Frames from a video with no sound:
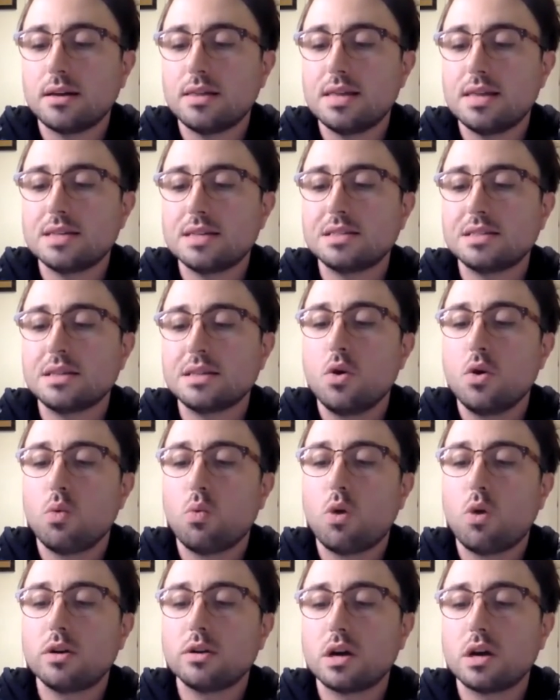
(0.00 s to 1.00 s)
This
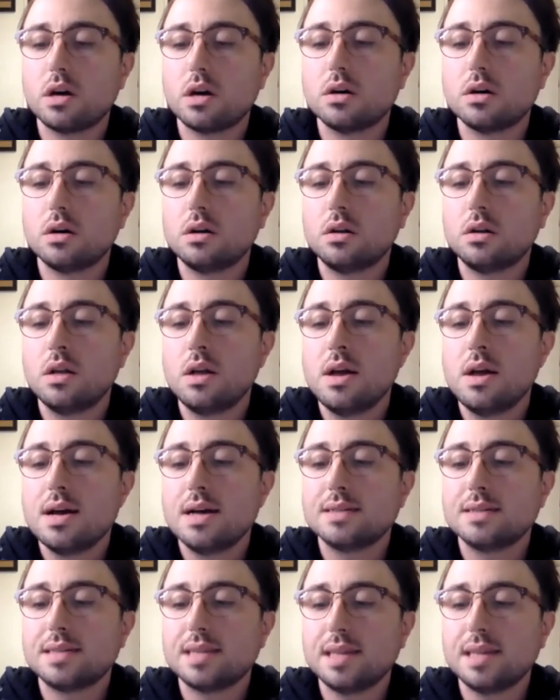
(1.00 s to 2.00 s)
one girl,
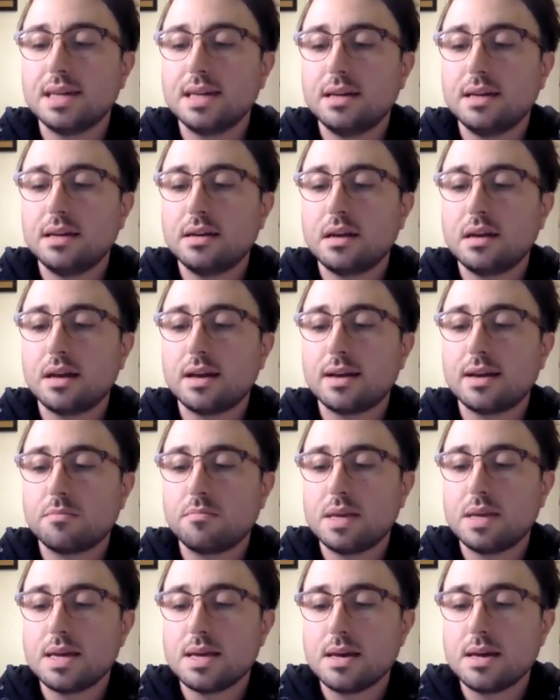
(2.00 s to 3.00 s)
a teen like
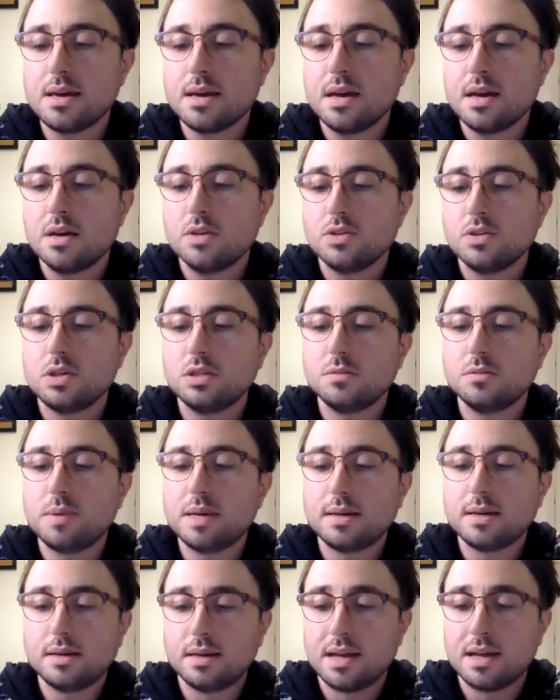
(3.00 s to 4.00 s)
me, she's
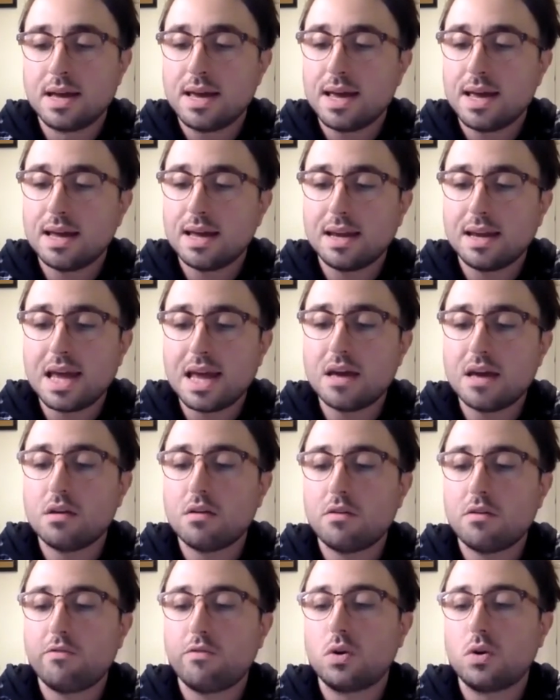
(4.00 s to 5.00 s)
been in
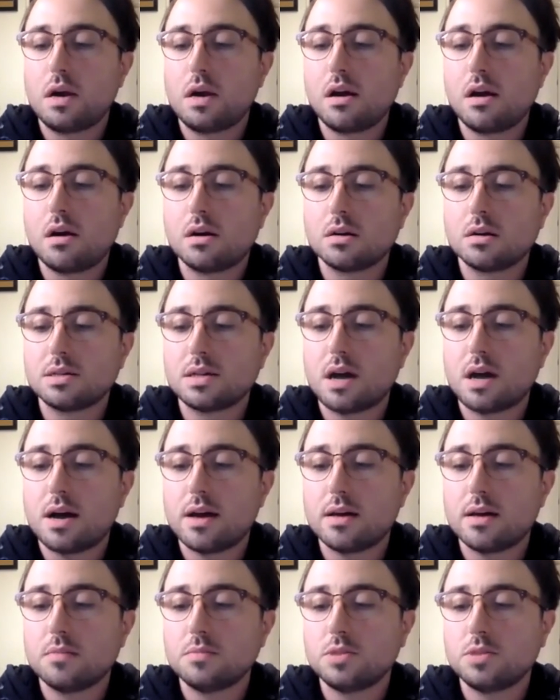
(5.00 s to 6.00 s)
here for a long time.